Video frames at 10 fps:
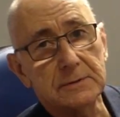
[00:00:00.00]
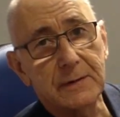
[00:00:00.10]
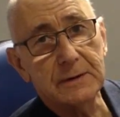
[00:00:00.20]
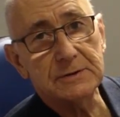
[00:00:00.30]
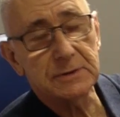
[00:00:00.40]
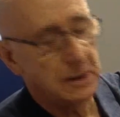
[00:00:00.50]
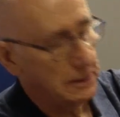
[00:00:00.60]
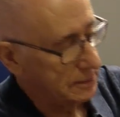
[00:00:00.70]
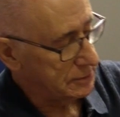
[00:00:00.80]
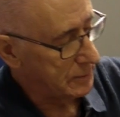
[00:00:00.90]
very
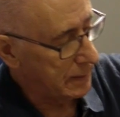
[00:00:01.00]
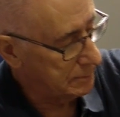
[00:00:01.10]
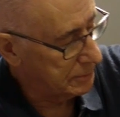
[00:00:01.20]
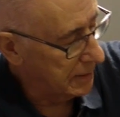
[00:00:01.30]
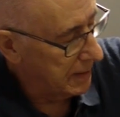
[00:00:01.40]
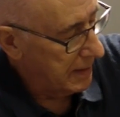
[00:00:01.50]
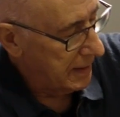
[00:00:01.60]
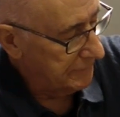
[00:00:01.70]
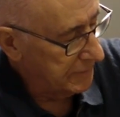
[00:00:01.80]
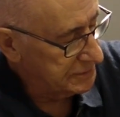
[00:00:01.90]
slightly as well, but
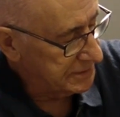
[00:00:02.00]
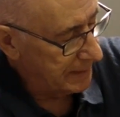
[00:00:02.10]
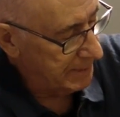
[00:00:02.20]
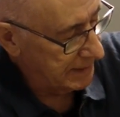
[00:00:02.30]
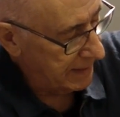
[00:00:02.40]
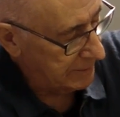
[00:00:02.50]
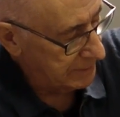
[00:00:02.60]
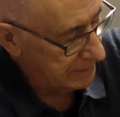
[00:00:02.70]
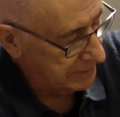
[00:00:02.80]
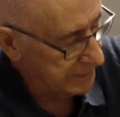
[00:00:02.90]
if you slam it down,
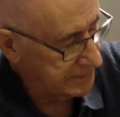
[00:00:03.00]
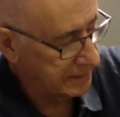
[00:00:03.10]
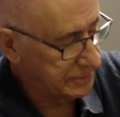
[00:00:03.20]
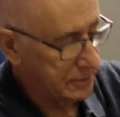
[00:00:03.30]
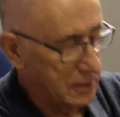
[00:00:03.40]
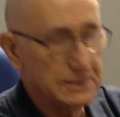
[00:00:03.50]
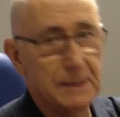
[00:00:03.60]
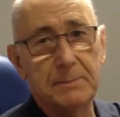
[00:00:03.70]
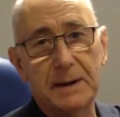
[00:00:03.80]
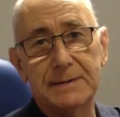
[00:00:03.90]
you tend to knock
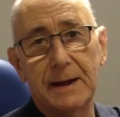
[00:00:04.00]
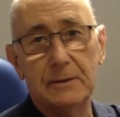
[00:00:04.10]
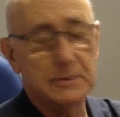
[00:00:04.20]
that back down.